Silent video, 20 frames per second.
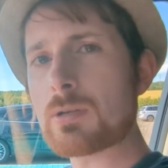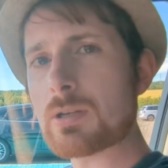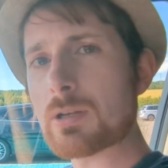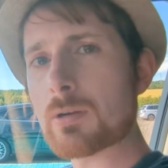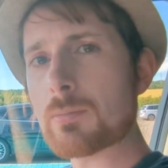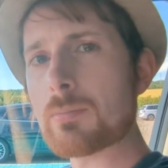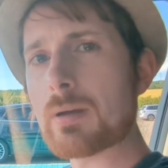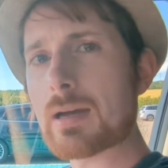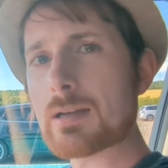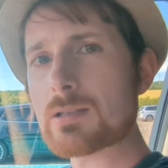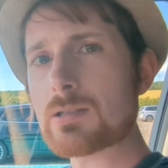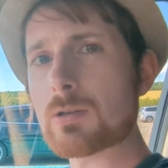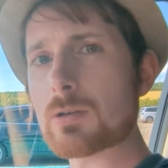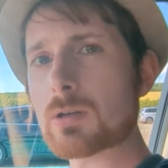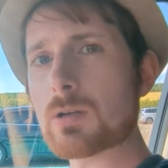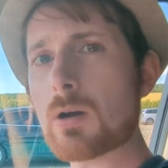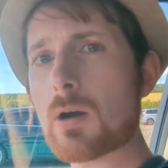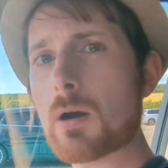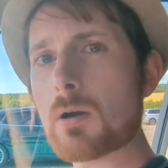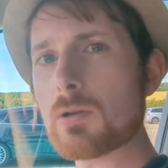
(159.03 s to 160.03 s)
when you come back to your
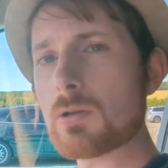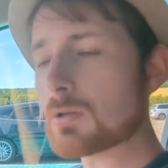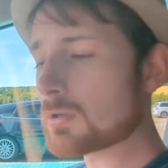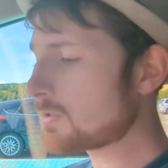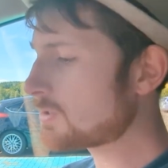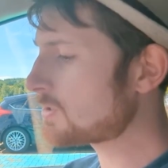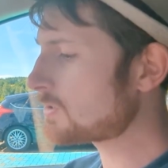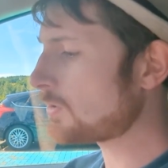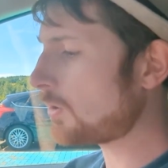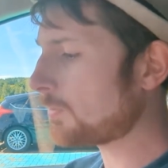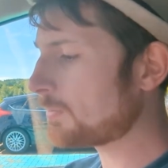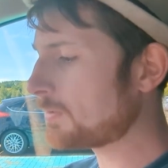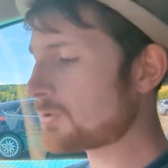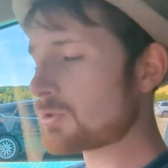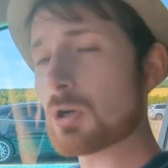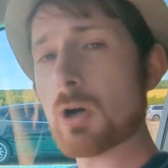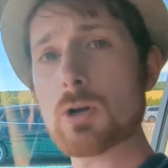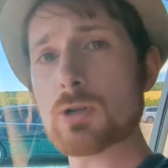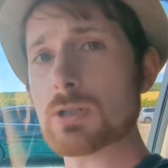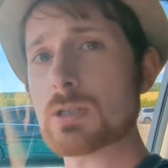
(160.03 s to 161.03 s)
car, you can stop the
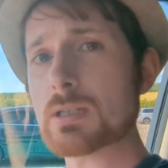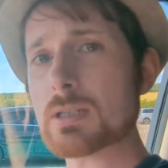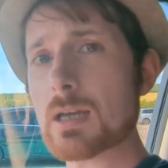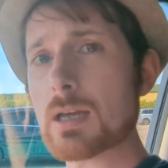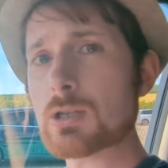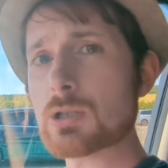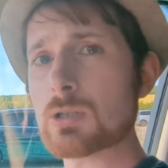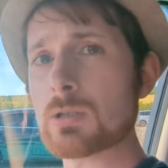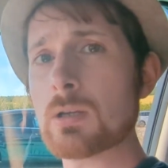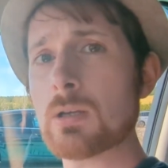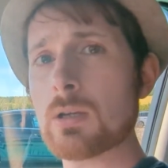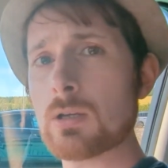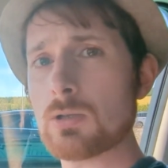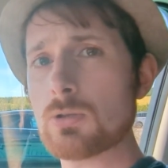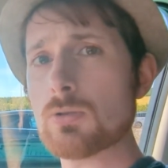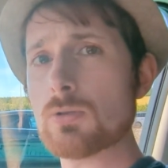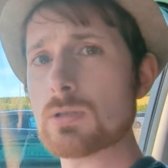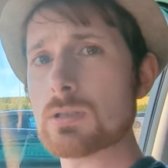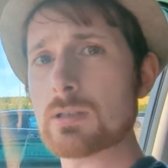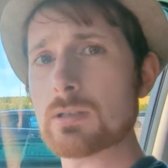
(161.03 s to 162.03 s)
charging session
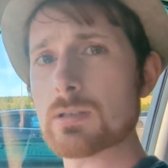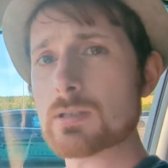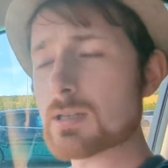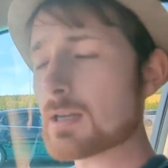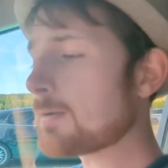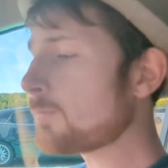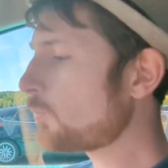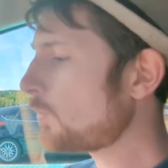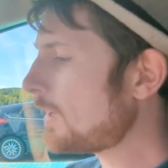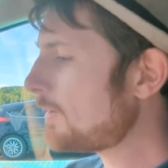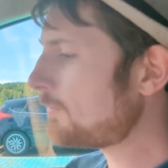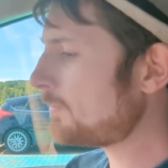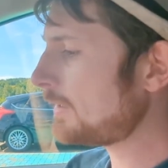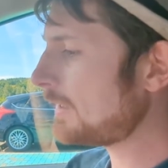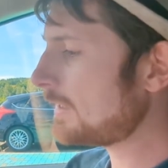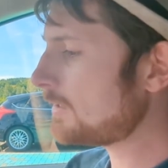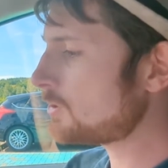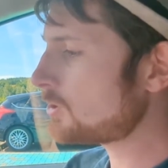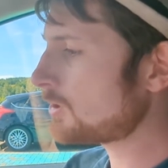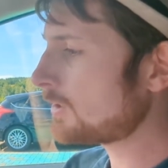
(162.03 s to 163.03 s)
using the same web
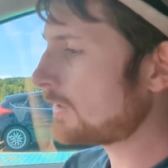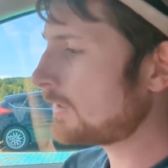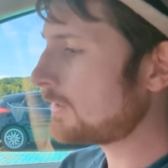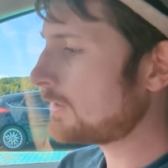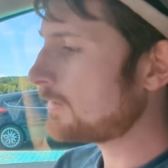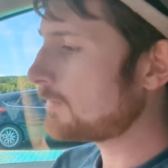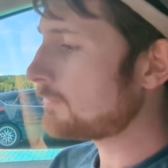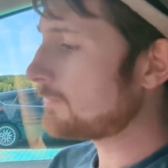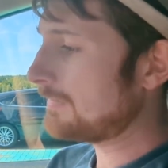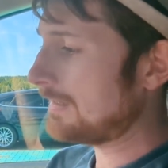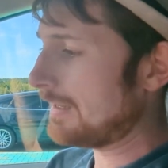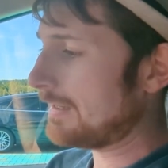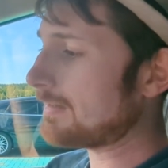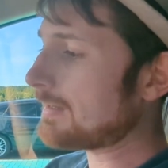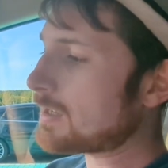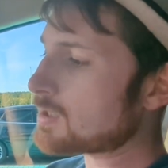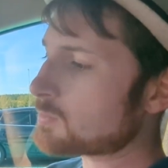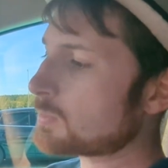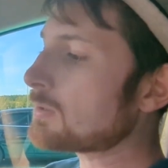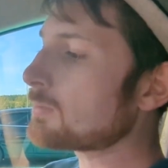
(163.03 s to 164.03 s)
page.
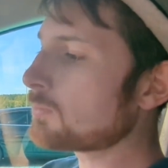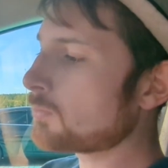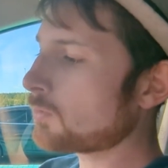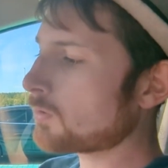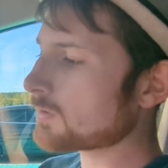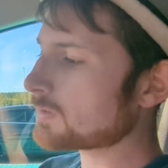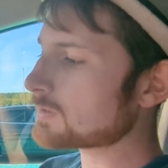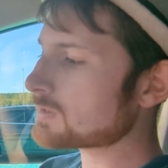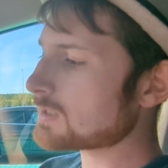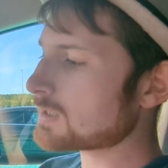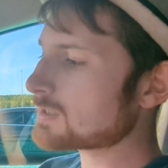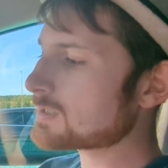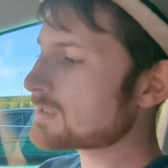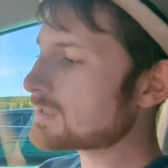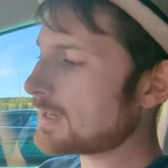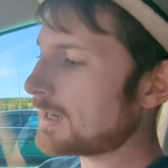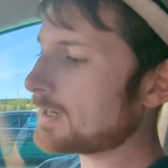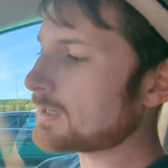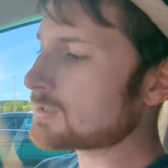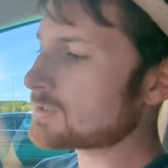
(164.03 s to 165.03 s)
That's been more than 60
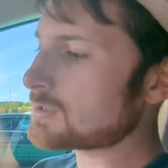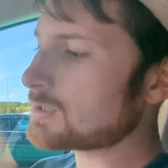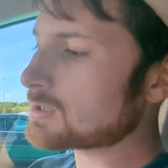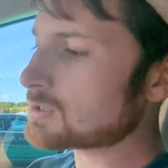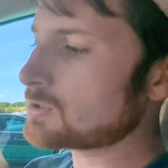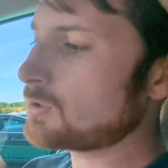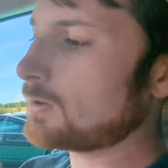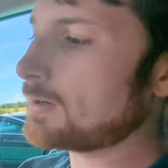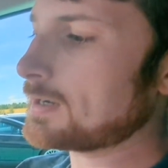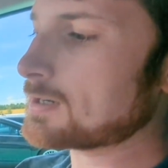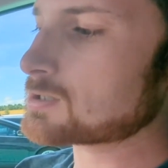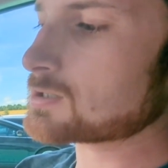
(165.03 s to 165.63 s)
seconds and it's not